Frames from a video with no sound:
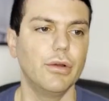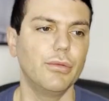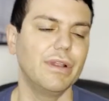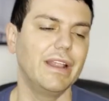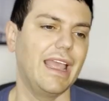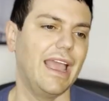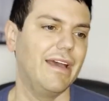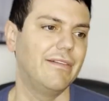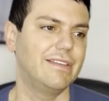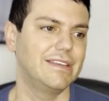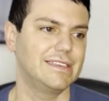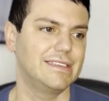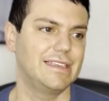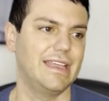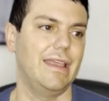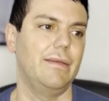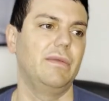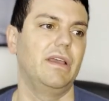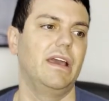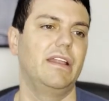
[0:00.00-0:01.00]
don't really have the
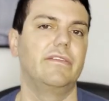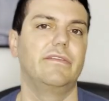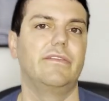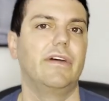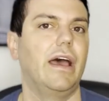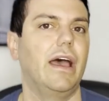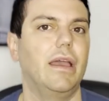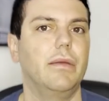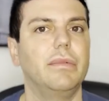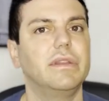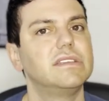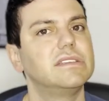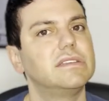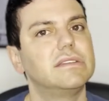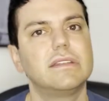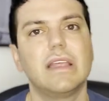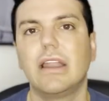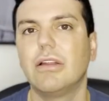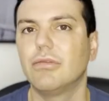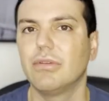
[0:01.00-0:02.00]
same kind of vibe.
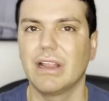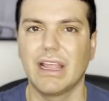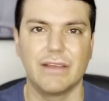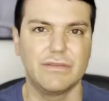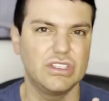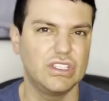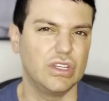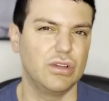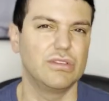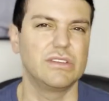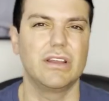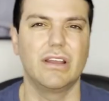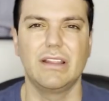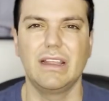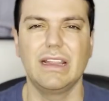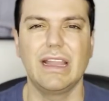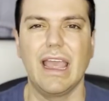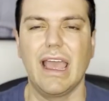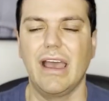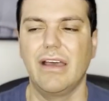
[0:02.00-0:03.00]
They don't really have shows there. I
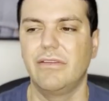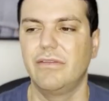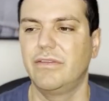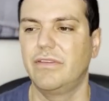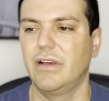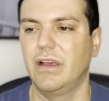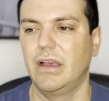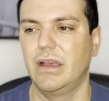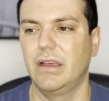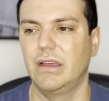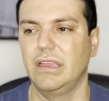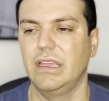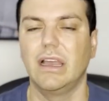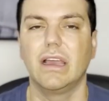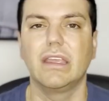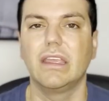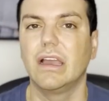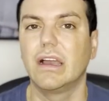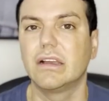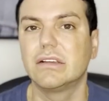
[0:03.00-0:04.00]
think they have
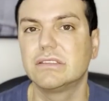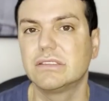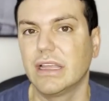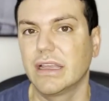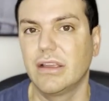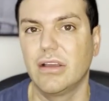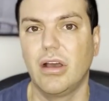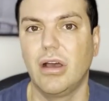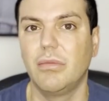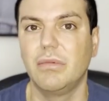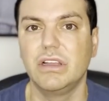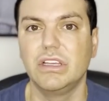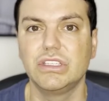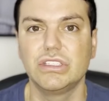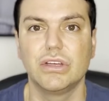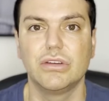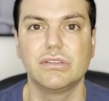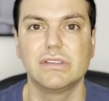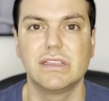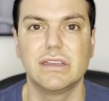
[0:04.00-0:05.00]
Yuck Yucks, like comedy
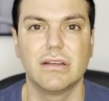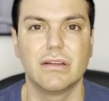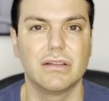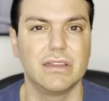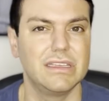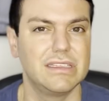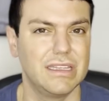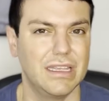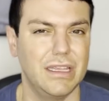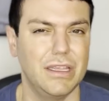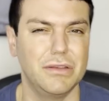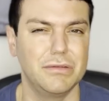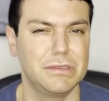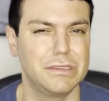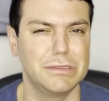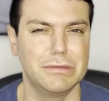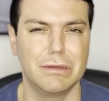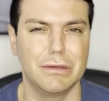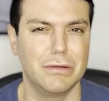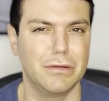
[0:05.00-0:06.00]
shows there. At least they
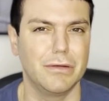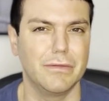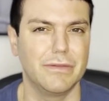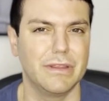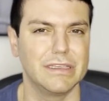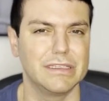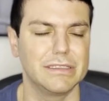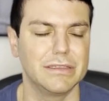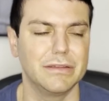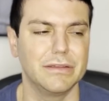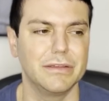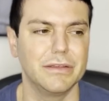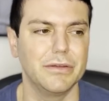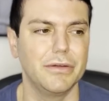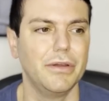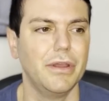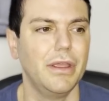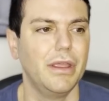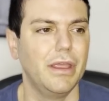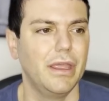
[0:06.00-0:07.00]
used to. I don't know if they still
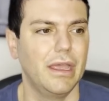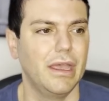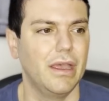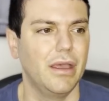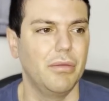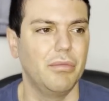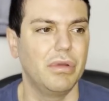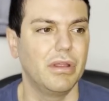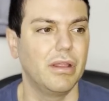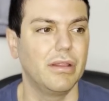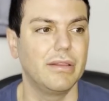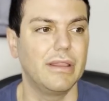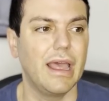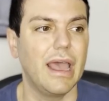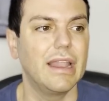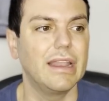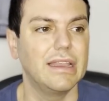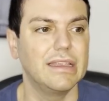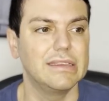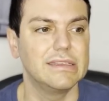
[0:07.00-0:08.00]
do. But
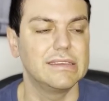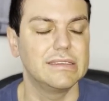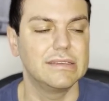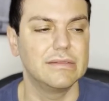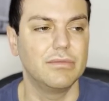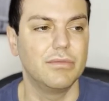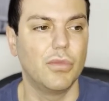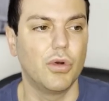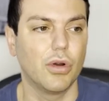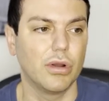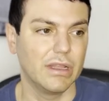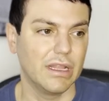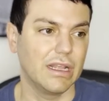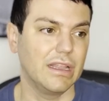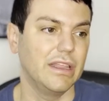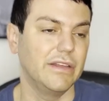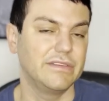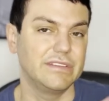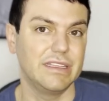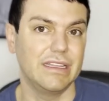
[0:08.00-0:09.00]
that is more in the
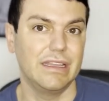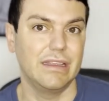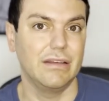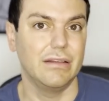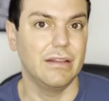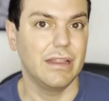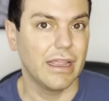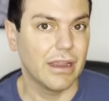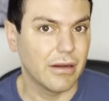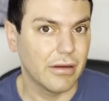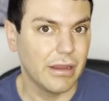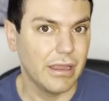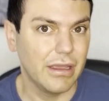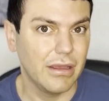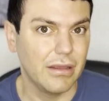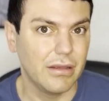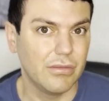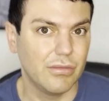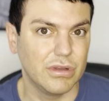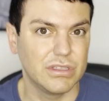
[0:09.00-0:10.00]
Clifton Hill
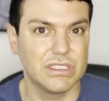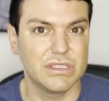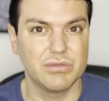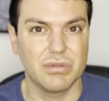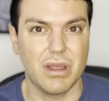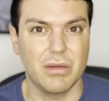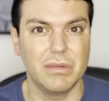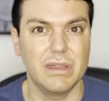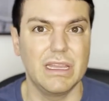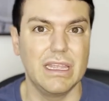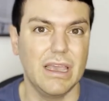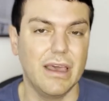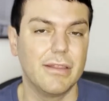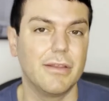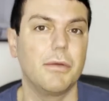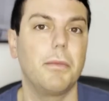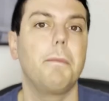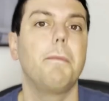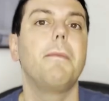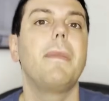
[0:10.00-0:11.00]
area, which is probably the
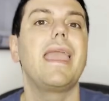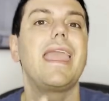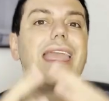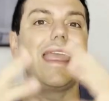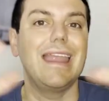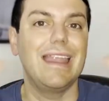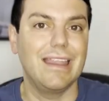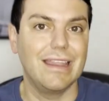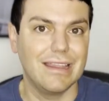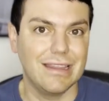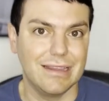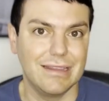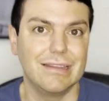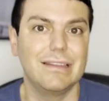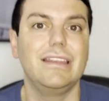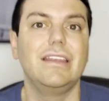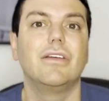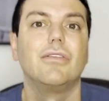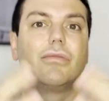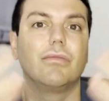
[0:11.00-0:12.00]
other main,
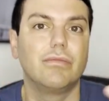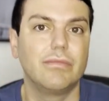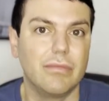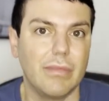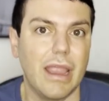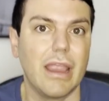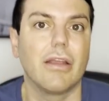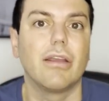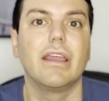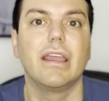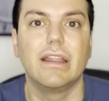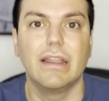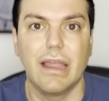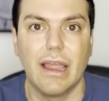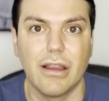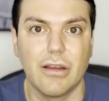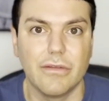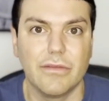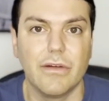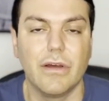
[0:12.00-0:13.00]
you know, area in
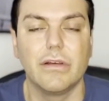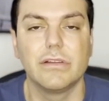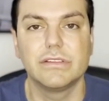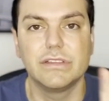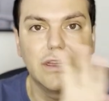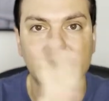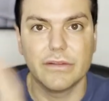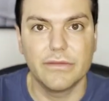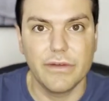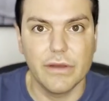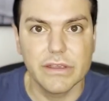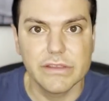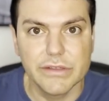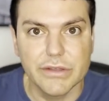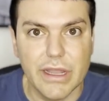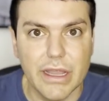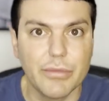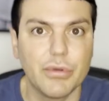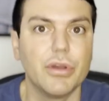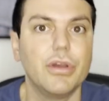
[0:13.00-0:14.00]
Niagara Falls. You got the Fallsview
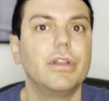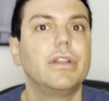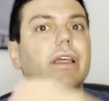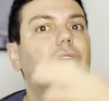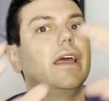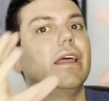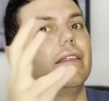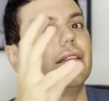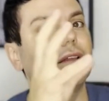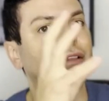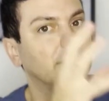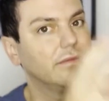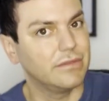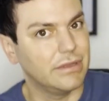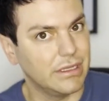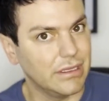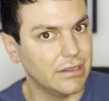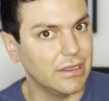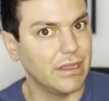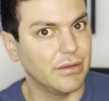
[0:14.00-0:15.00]
neighborhood and the Clifton Hill